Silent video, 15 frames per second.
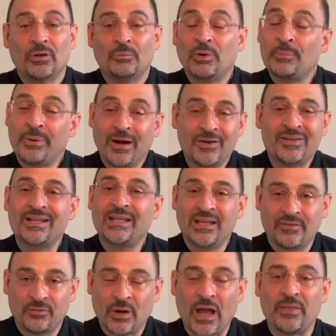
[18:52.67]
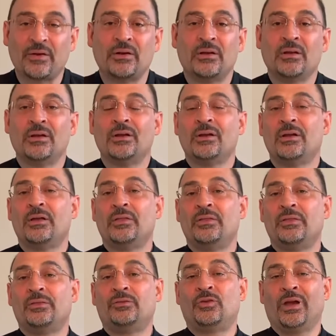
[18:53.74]
Prepared to give, rather,
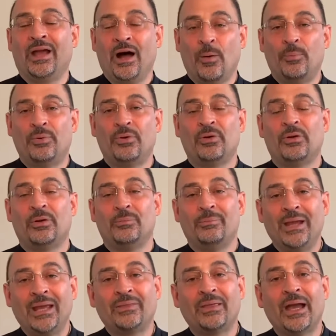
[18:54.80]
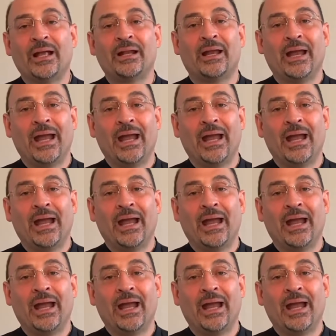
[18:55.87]
to help make that